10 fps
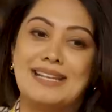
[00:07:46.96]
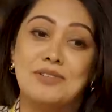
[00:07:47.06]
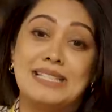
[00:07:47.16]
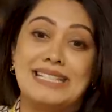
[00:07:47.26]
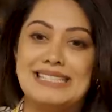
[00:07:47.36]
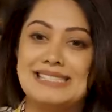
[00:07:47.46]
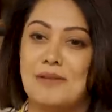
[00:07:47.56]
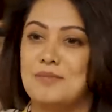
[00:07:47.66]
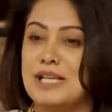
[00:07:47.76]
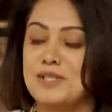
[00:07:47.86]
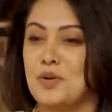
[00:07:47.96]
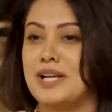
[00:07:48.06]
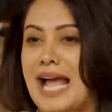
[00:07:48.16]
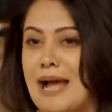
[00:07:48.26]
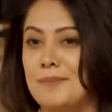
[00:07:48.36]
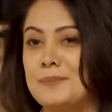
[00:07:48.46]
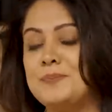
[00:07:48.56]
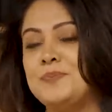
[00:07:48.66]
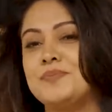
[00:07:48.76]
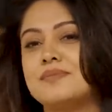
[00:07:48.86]
never did something so glam.
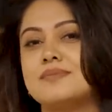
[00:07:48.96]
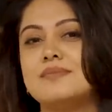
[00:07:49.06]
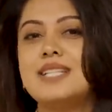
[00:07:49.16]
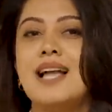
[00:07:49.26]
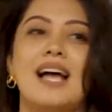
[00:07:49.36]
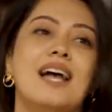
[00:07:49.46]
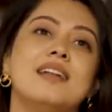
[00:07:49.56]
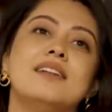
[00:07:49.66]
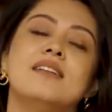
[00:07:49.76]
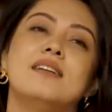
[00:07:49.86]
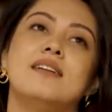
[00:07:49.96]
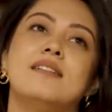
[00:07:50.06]
And...